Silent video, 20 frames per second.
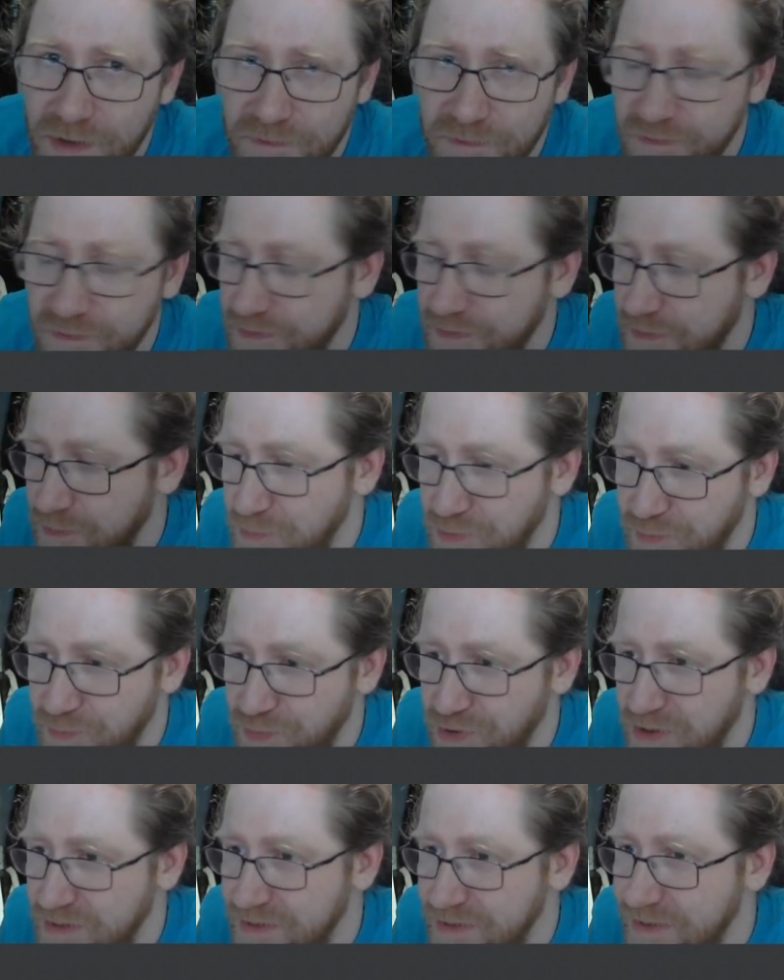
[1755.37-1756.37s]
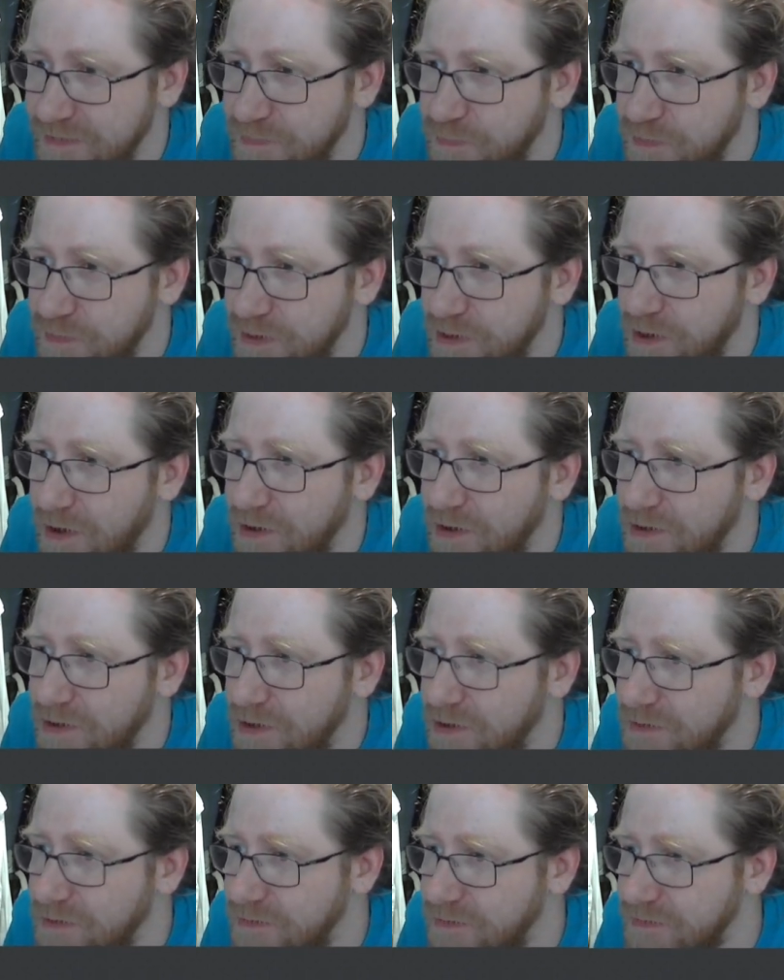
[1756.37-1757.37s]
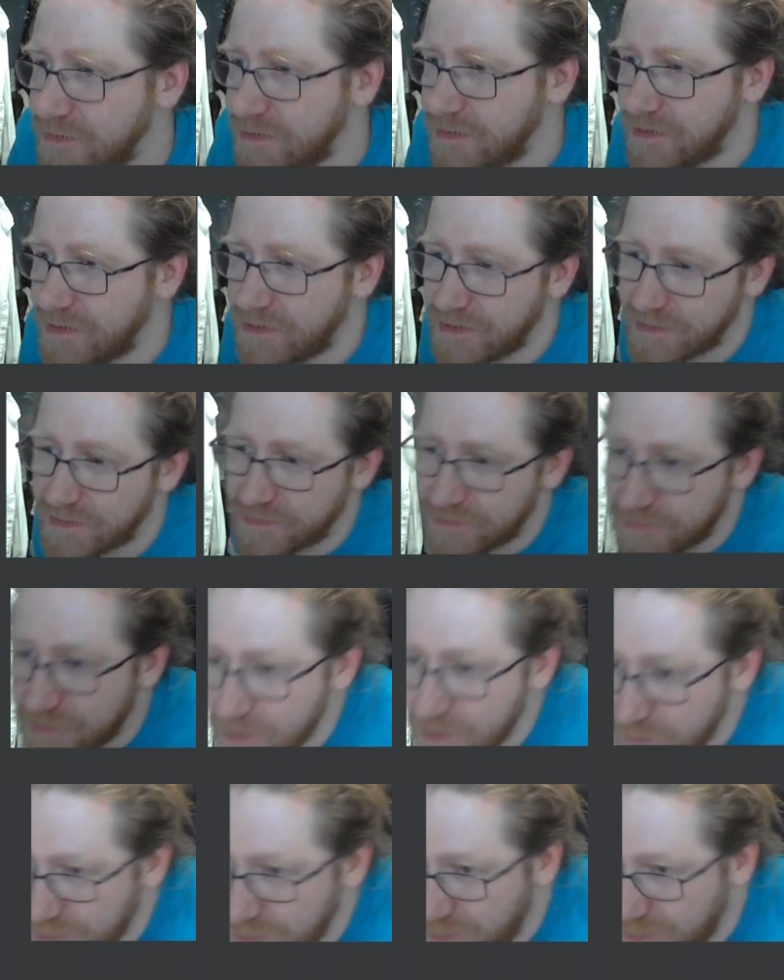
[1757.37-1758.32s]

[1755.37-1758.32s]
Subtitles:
we were building that, we unlocked the double